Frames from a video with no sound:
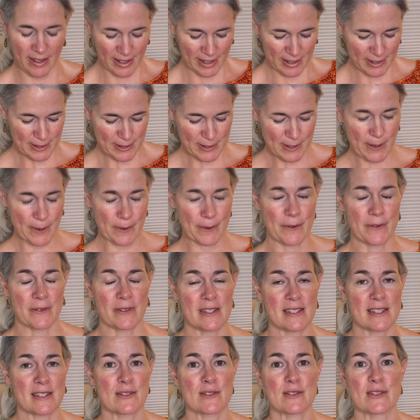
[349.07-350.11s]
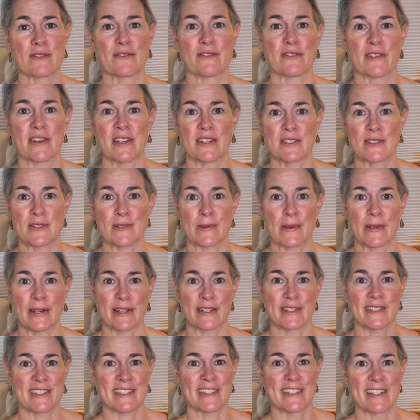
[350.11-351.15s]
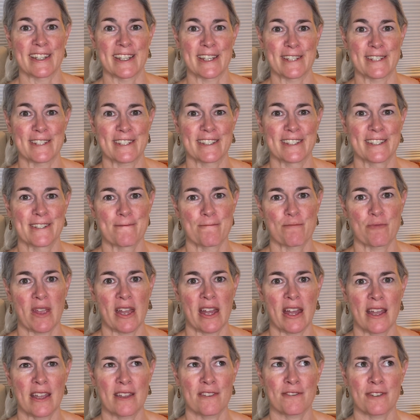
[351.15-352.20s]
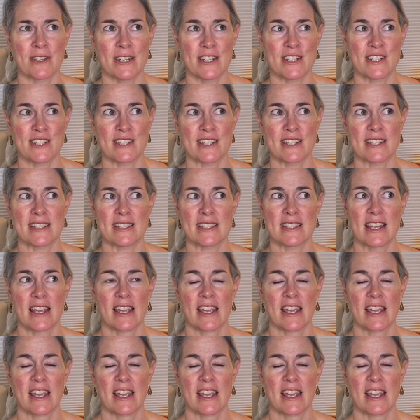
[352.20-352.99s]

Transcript: So this is a fun sweater to knit. I finished this,